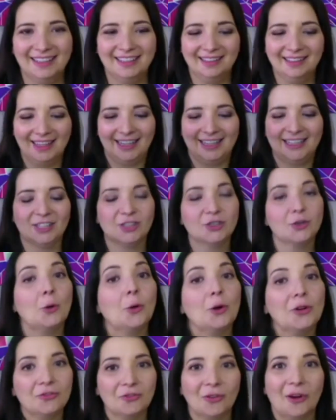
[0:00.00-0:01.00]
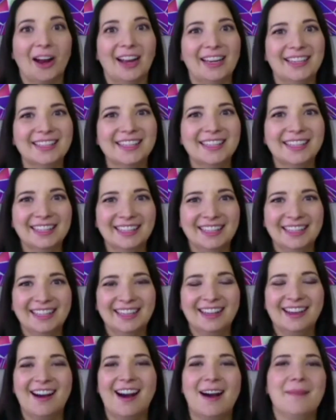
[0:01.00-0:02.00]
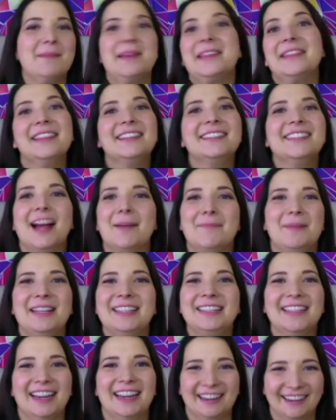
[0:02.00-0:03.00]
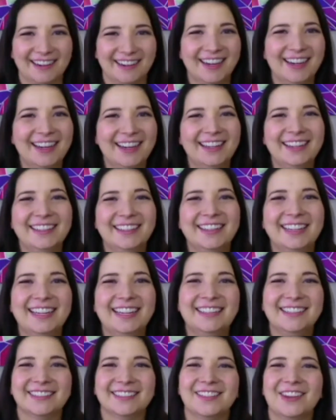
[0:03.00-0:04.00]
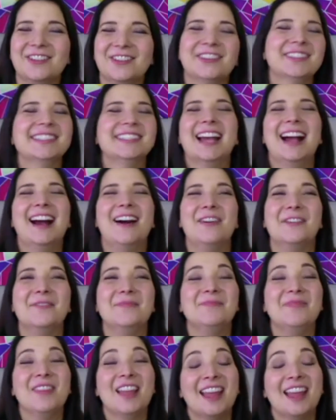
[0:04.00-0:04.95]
like a storefront um, in the shopping center in your local town.